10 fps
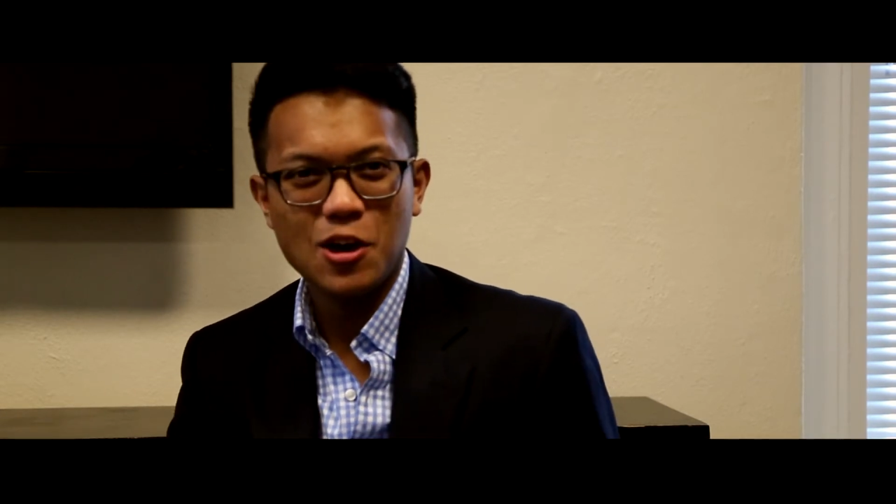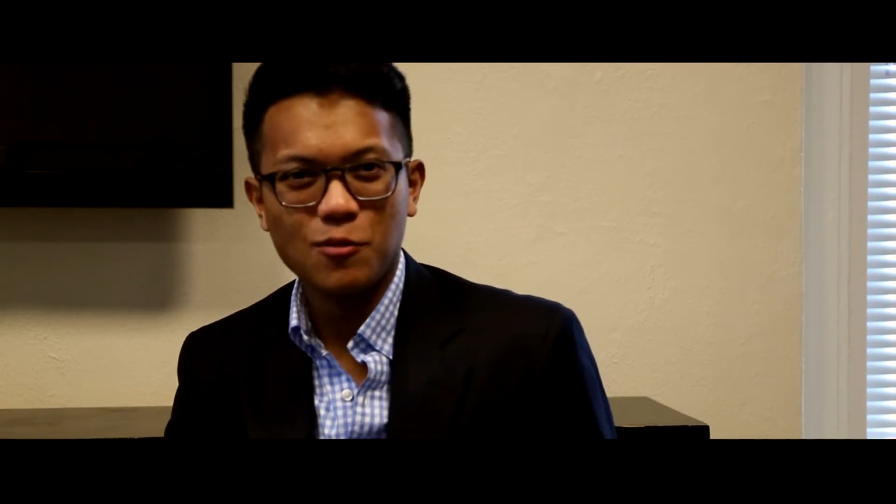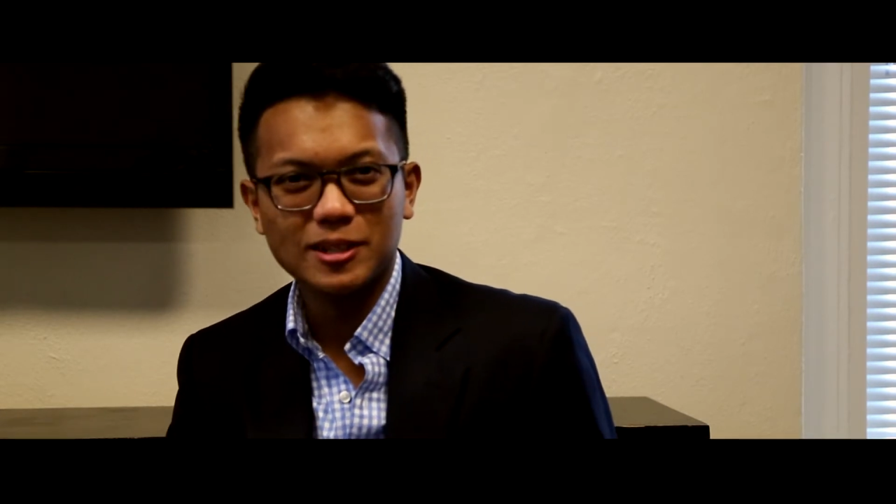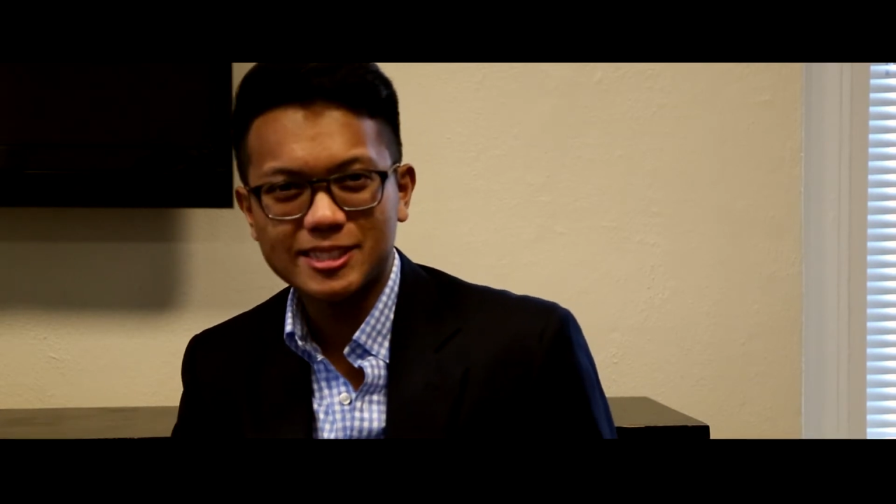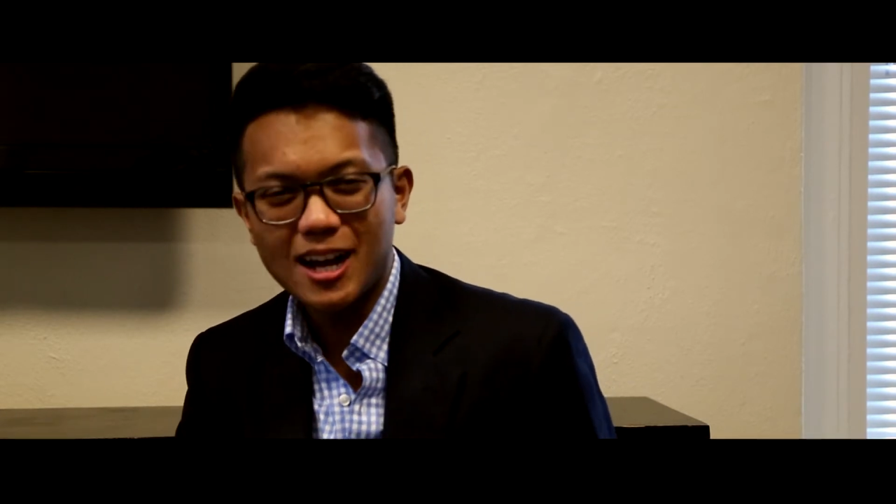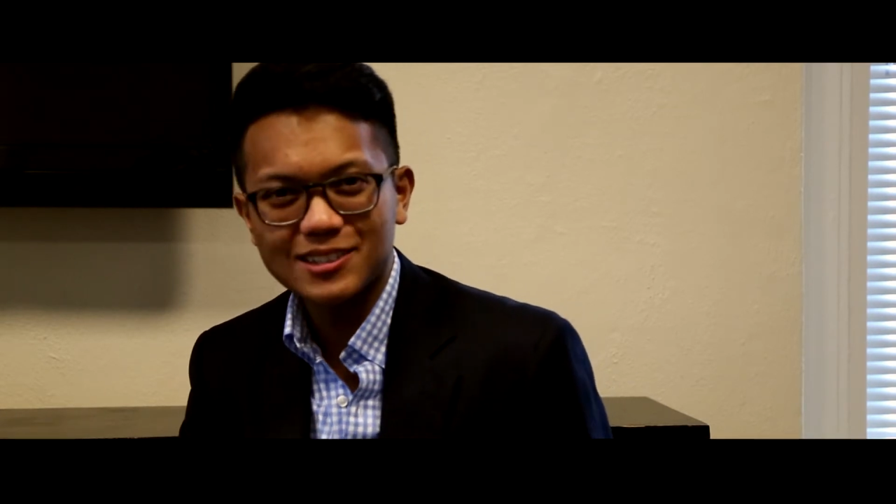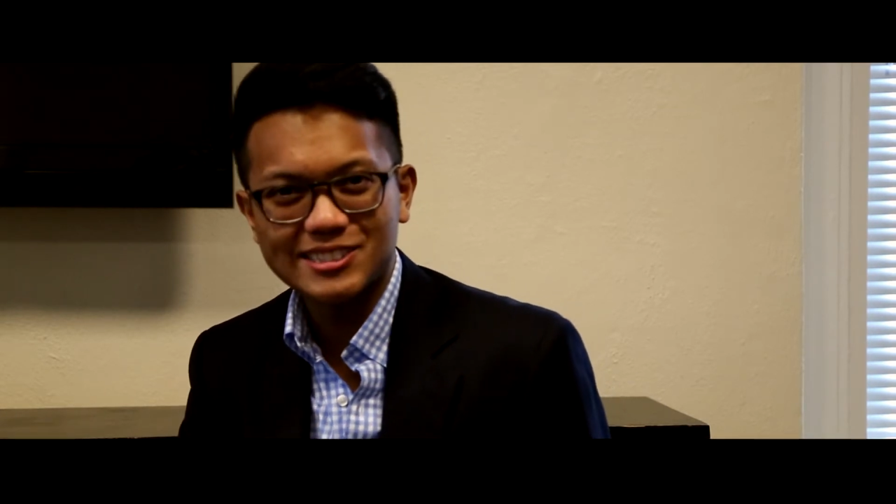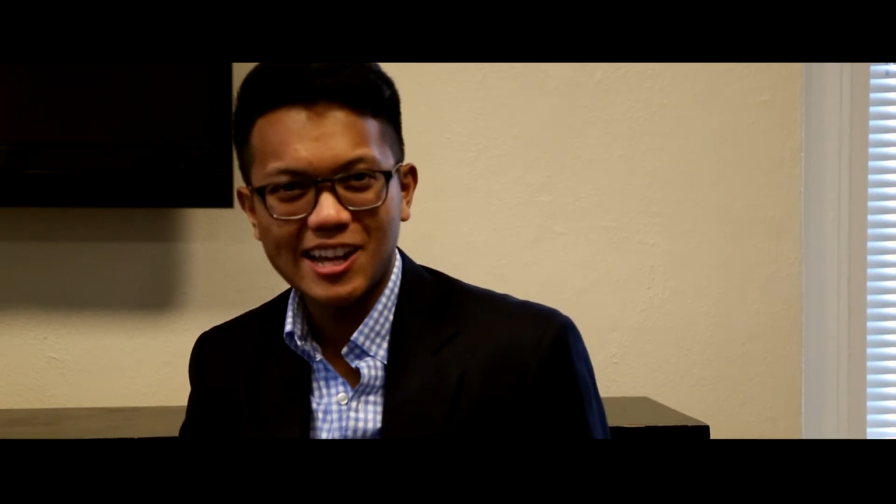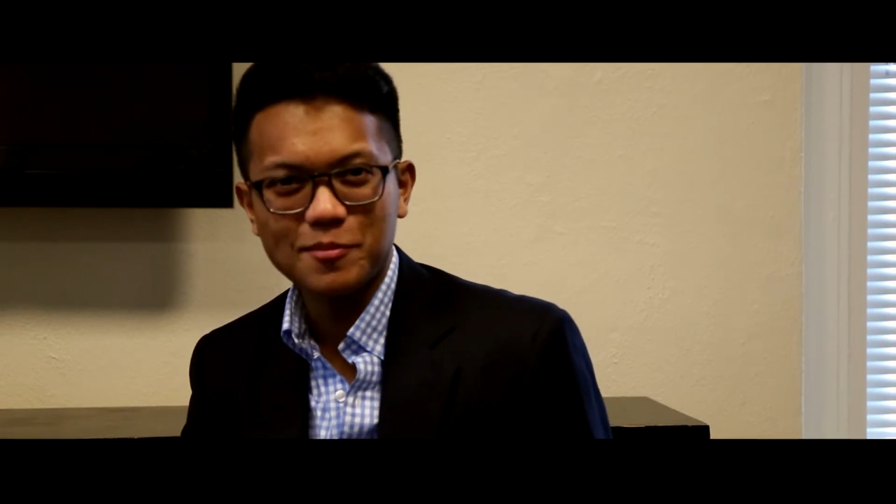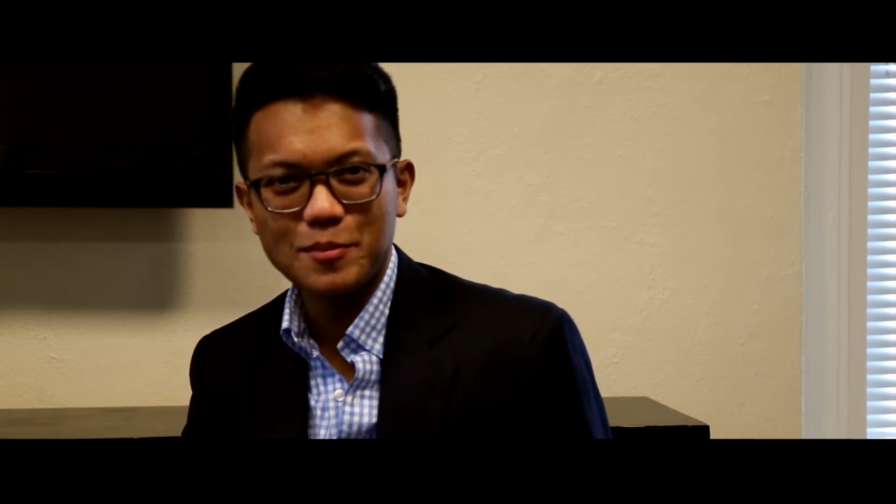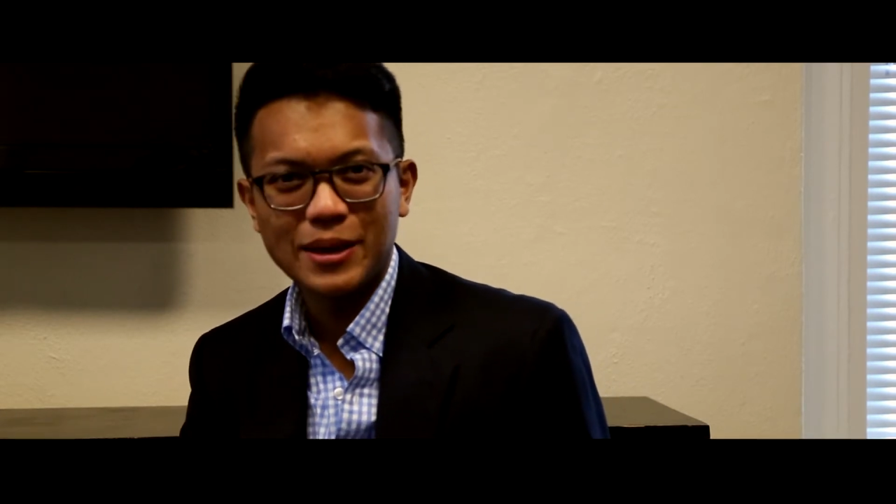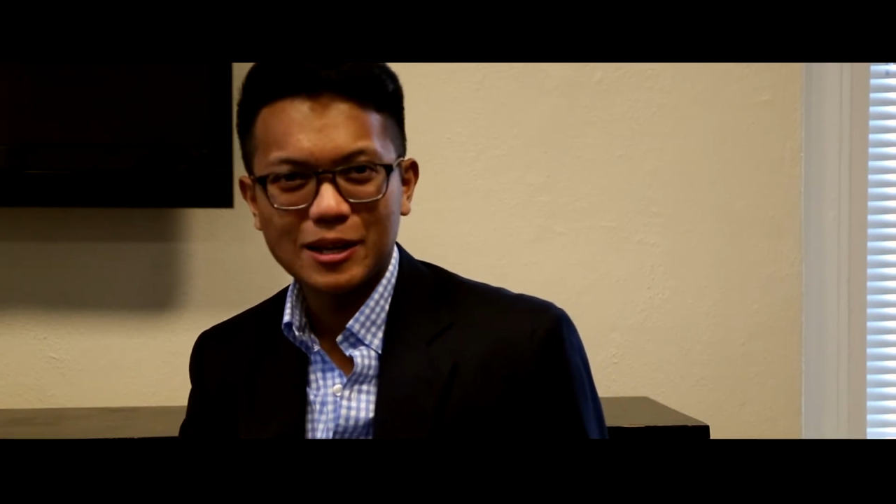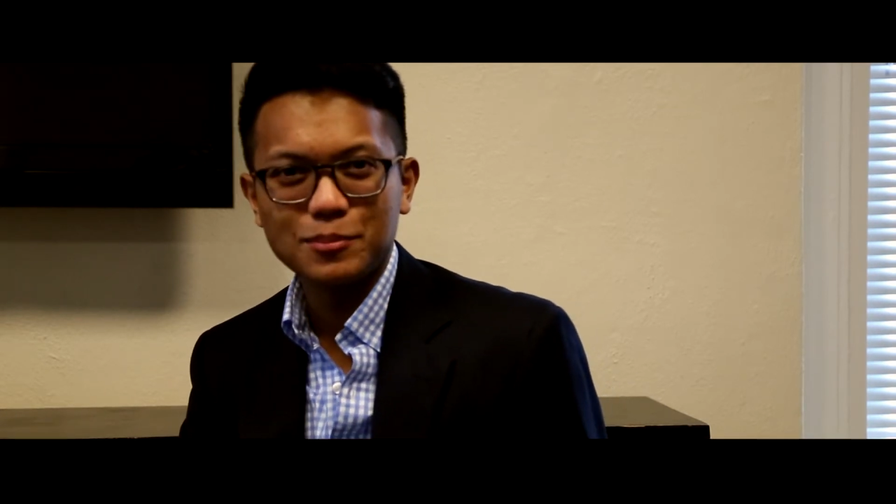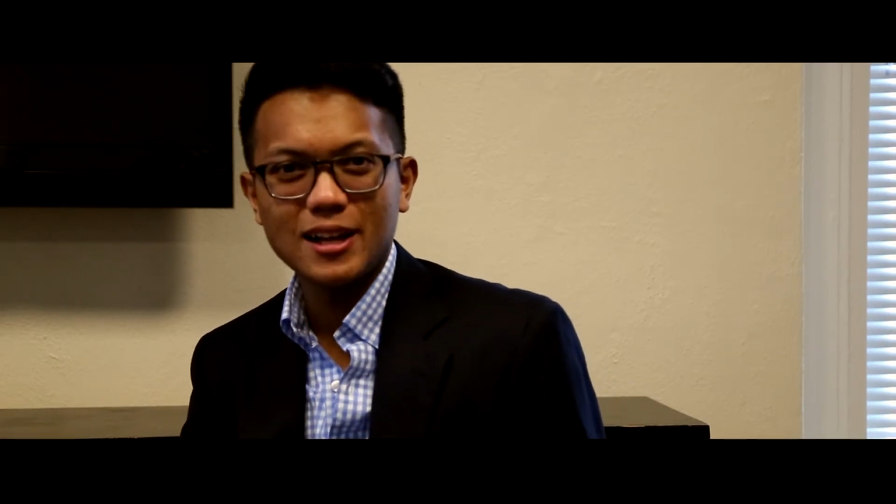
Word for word: With Song of Solomon pickup